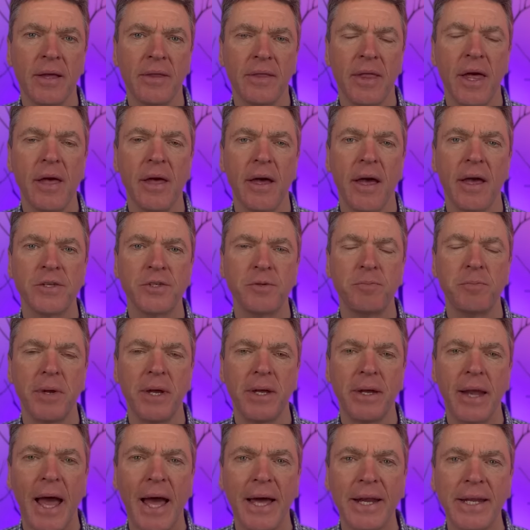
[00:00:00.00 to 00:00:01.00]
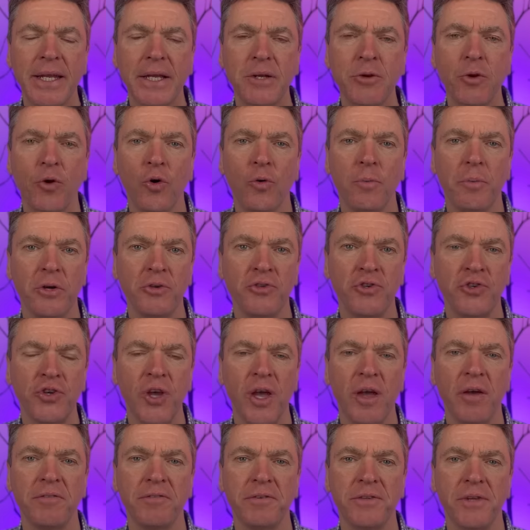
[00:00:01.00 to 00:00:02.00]
there has been an enormous
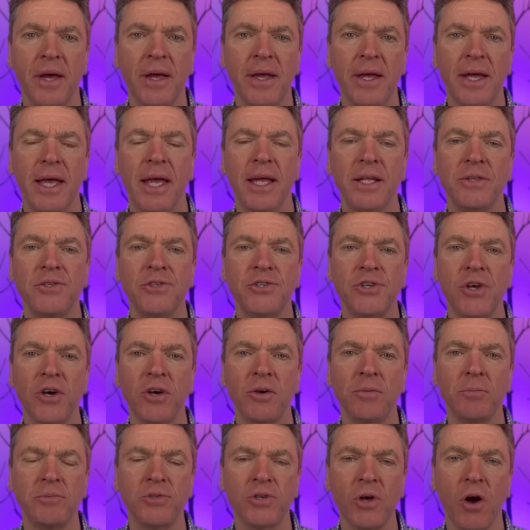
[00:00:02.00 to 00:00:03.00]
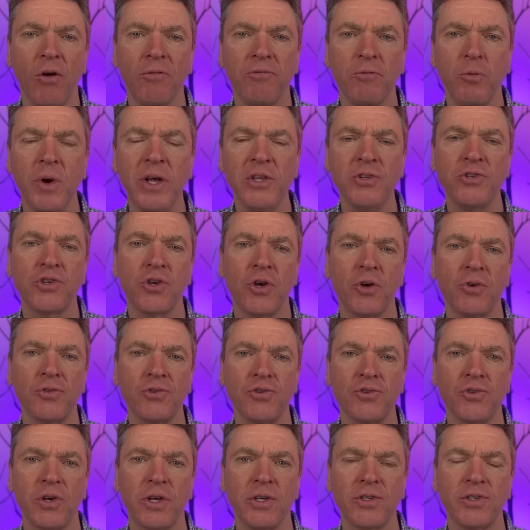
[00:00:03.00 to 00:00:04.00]
shift in terms of which
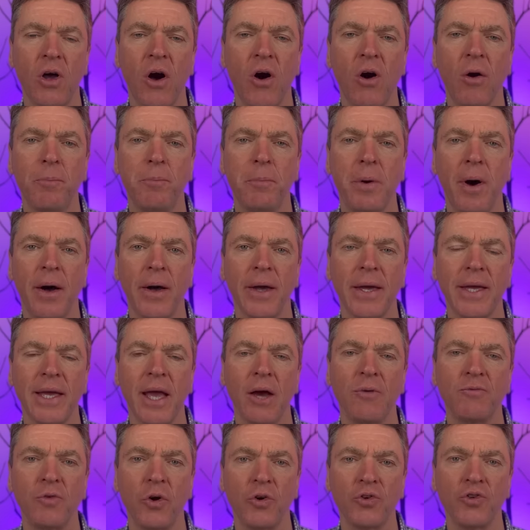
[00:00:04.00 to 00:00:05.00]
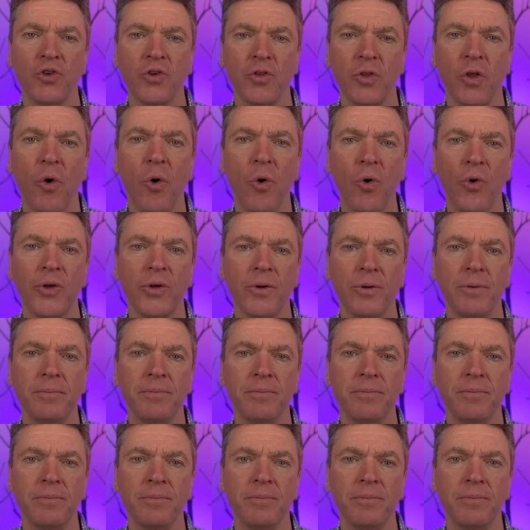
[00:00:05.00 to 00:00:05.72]
countries are buying Russian oil.